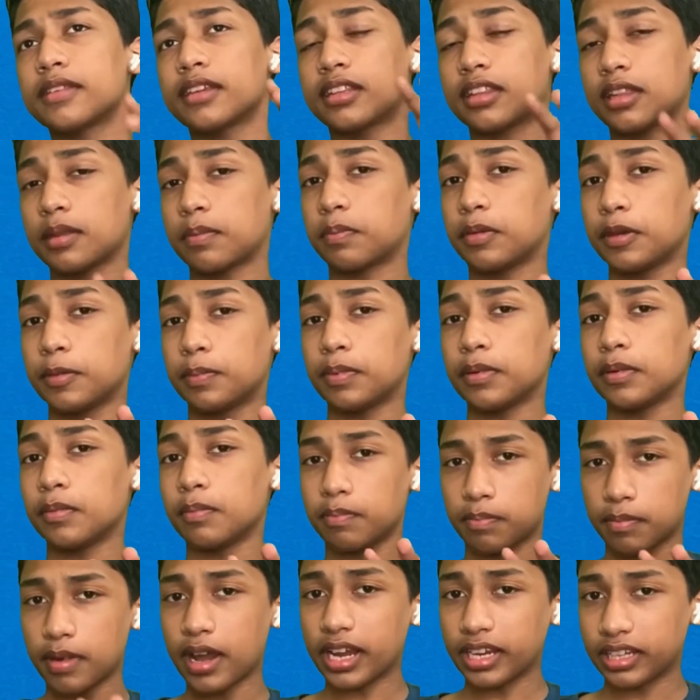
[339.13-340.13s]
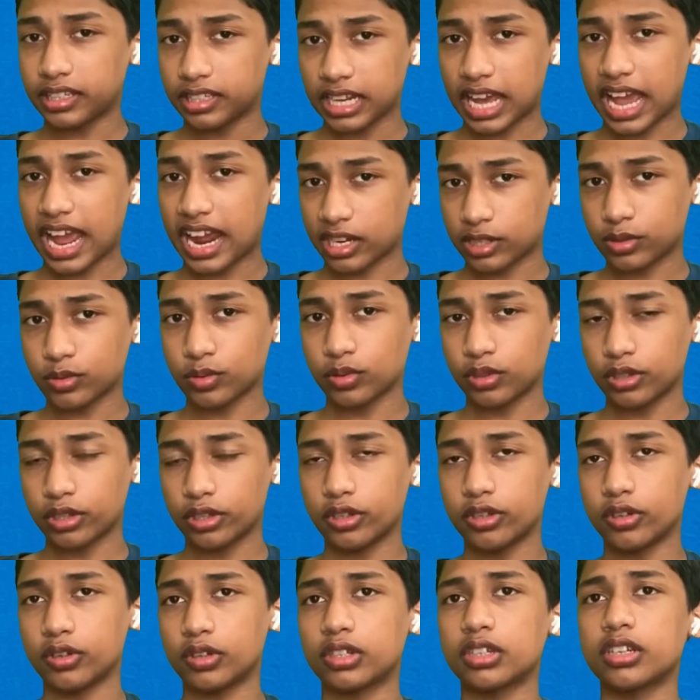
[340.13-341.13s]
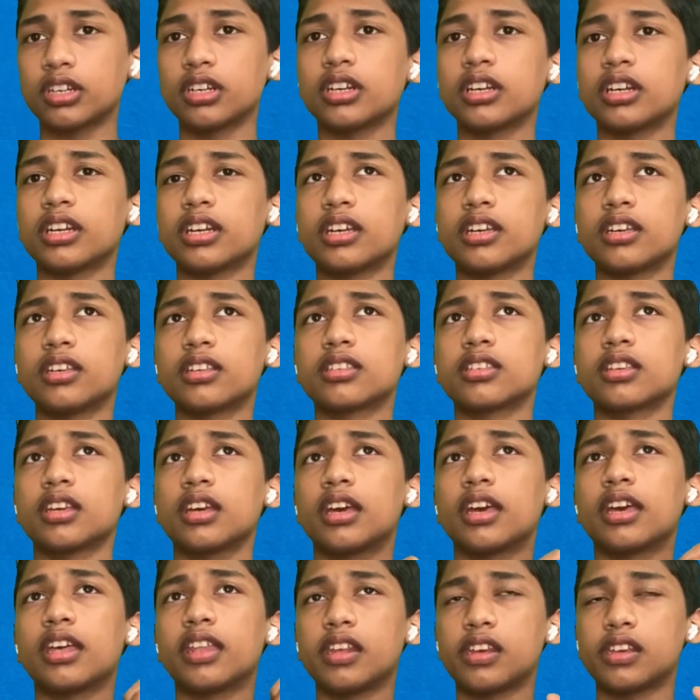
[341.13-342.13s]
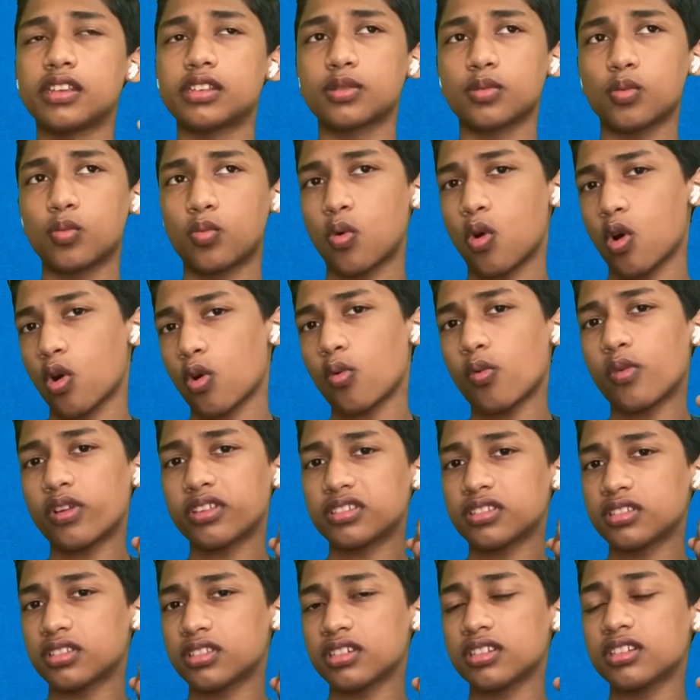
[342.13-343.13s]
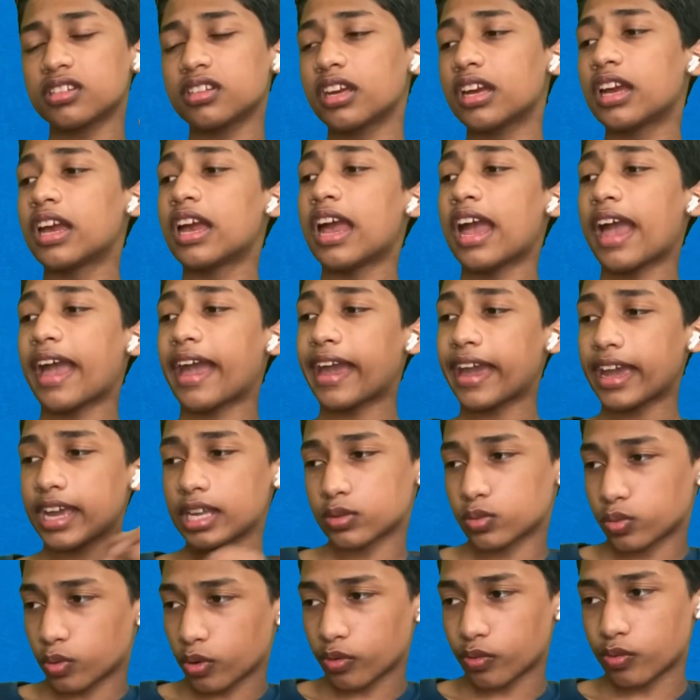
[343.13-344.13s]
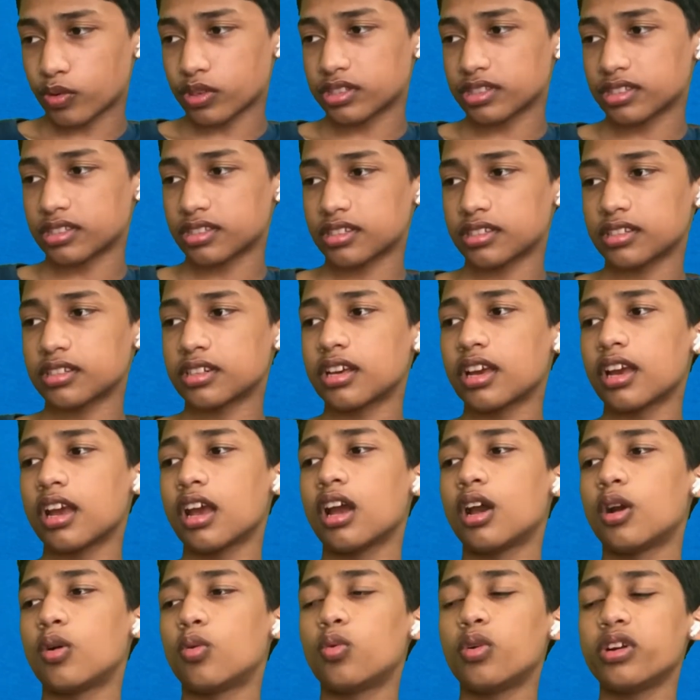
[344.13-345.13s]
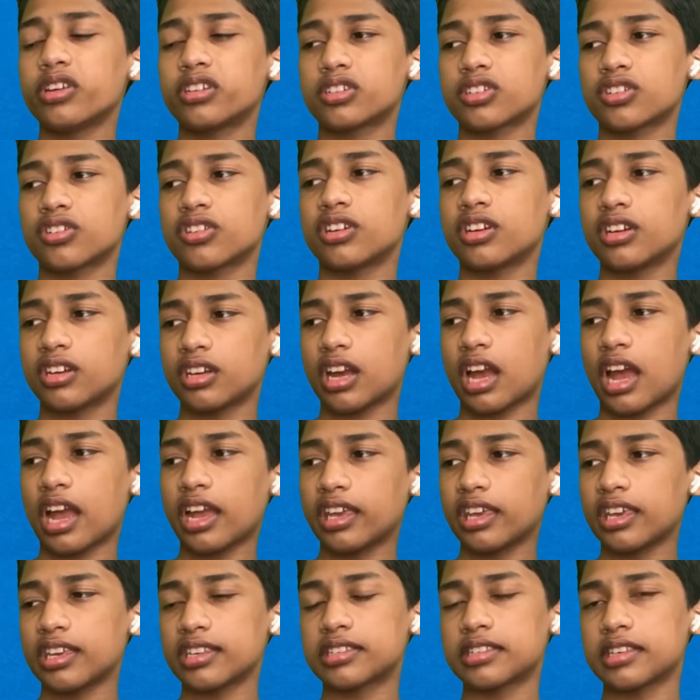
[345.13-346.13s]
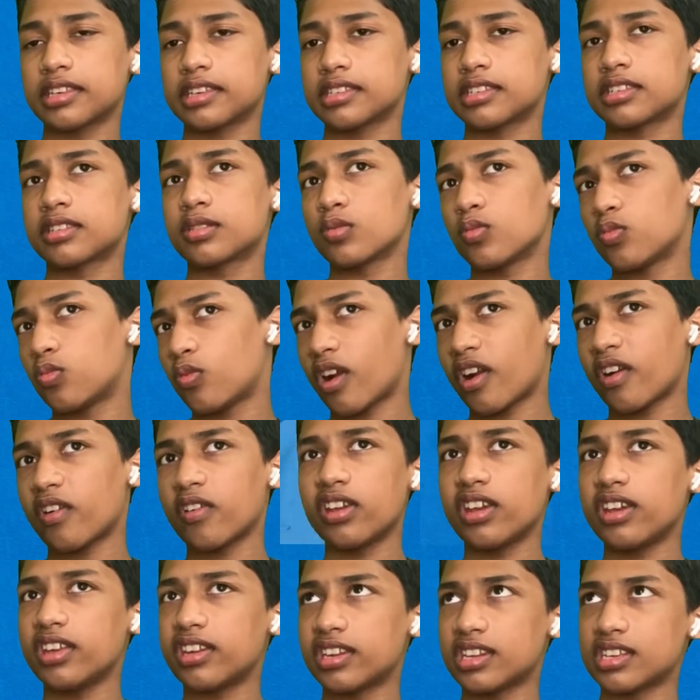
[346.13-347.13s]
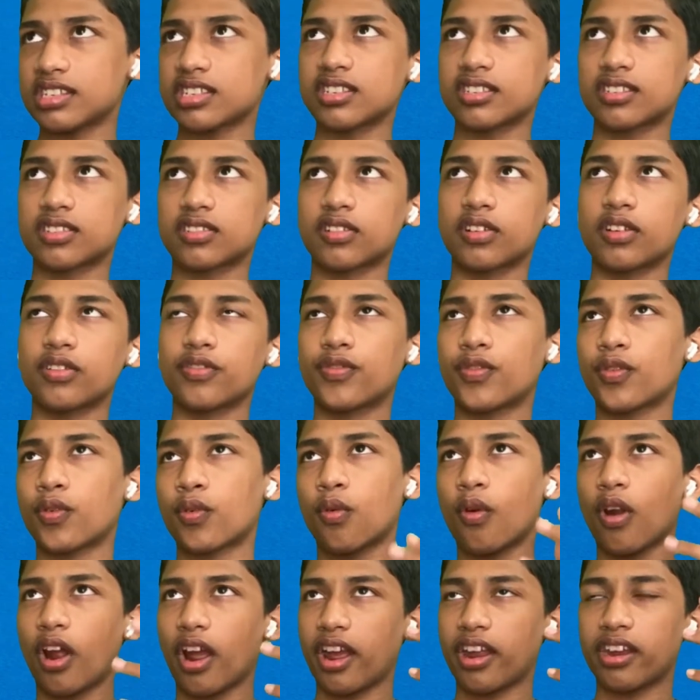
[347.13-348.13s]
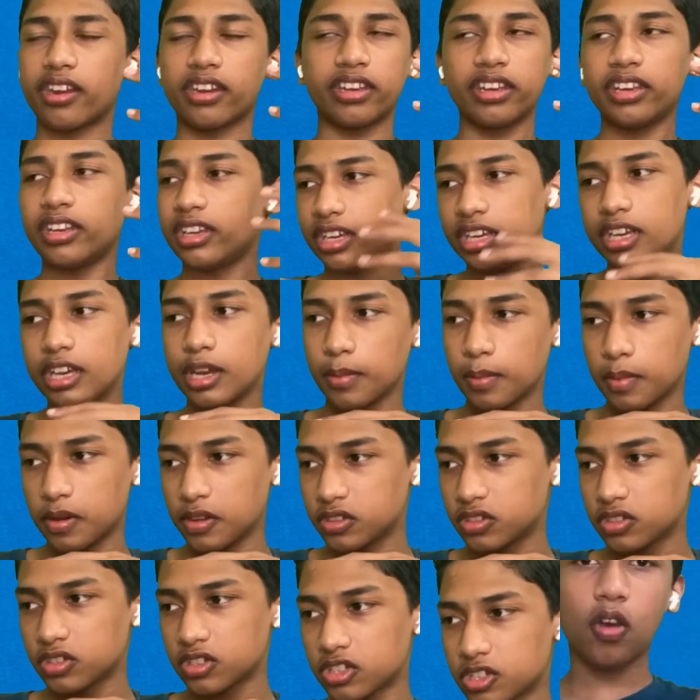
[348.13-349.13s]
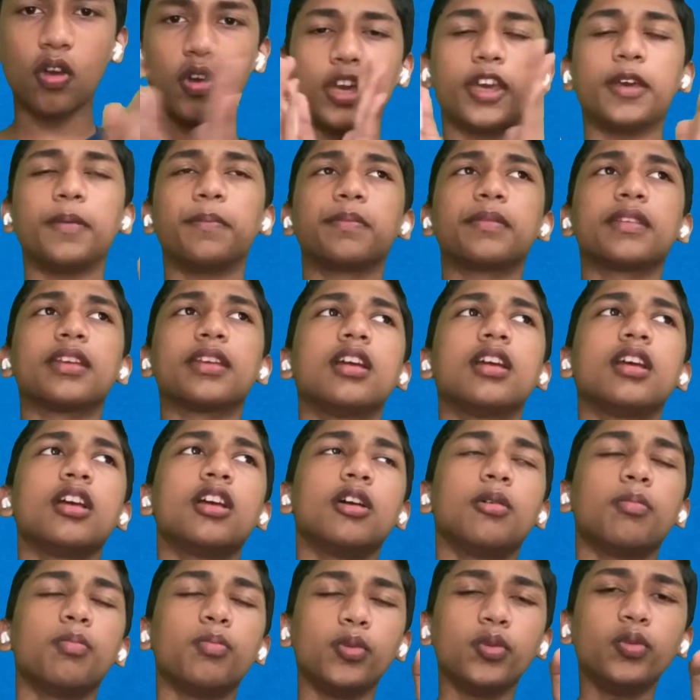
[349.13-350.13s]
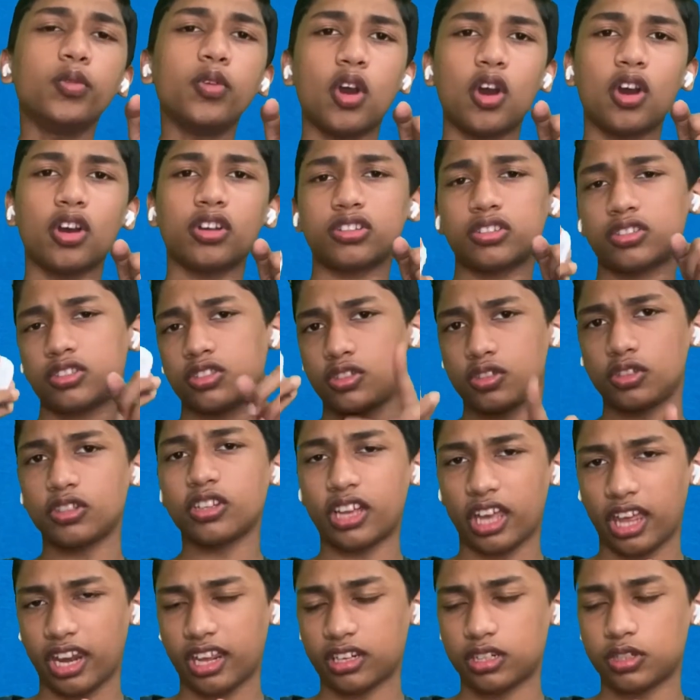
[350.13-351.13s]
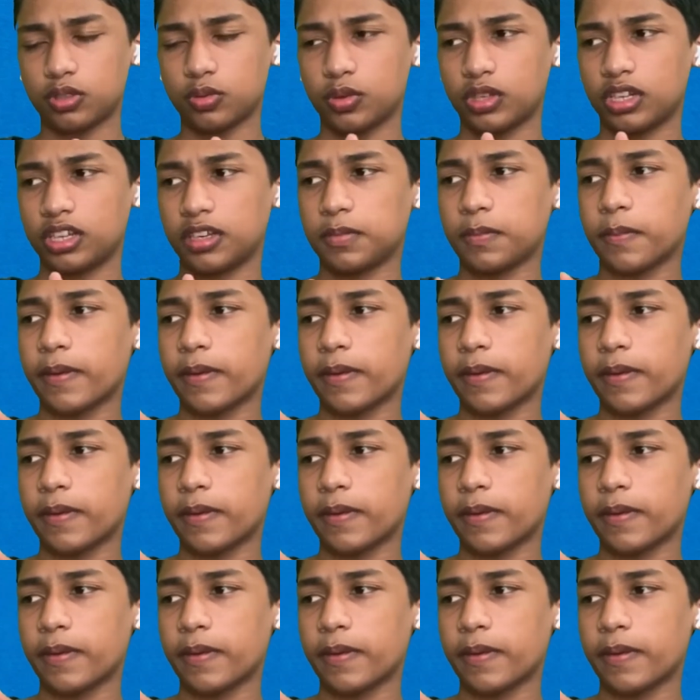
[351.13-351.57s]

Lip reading: that people might actually look is it is water resistant as well resistant, which I guess is very necessary for an earbuds. Okay, moving on to the connectivity.